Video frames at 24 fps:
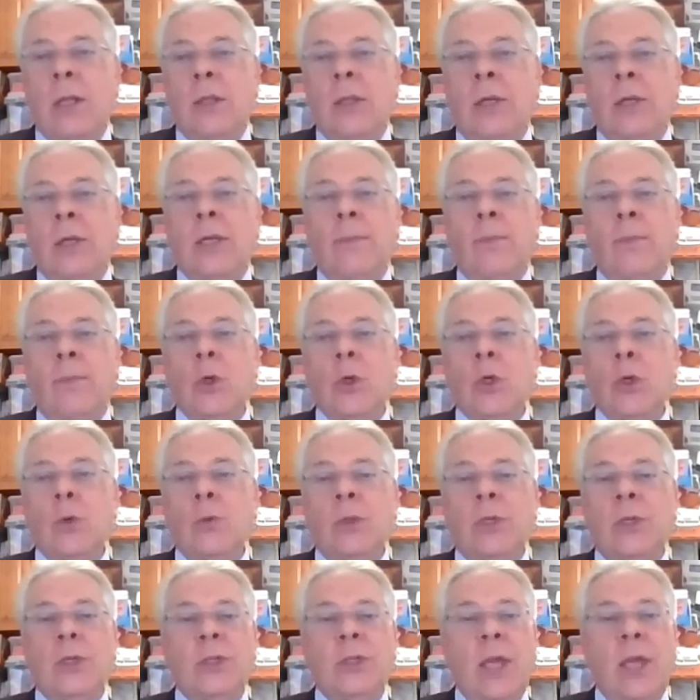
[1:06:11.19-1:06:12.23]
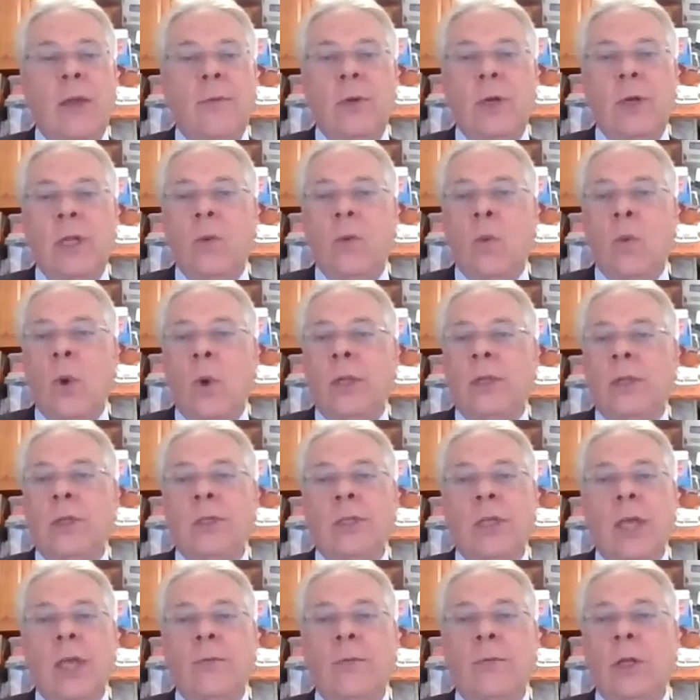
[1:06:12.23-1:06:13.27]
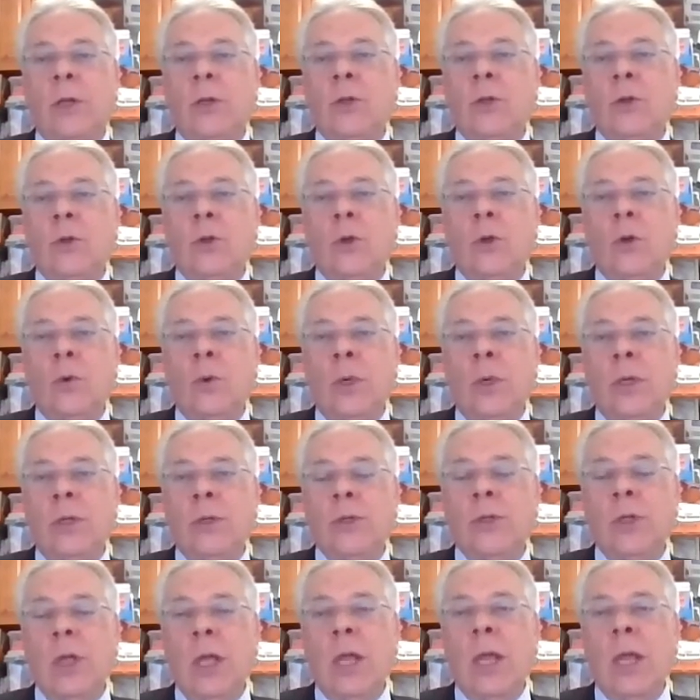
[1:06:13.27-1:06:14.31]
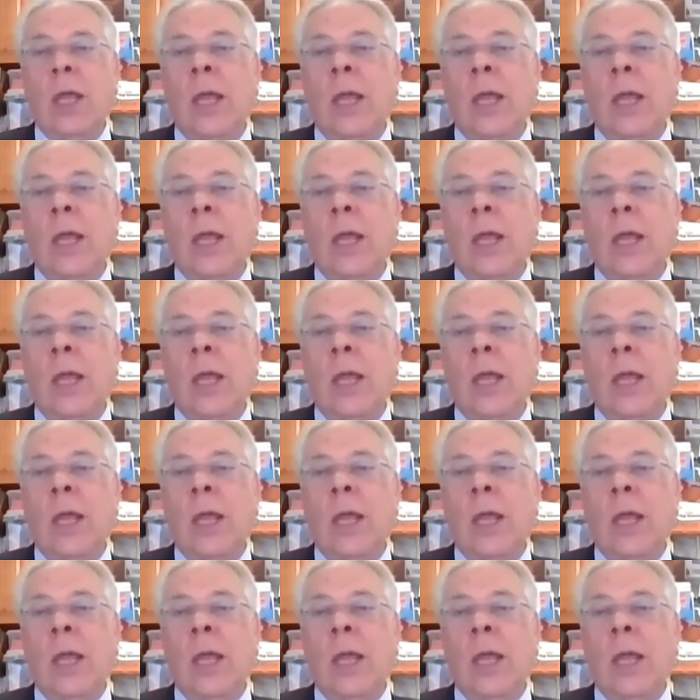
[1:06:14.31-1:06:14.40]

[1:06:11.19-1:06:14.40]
The temperature was 71, 72 degrees.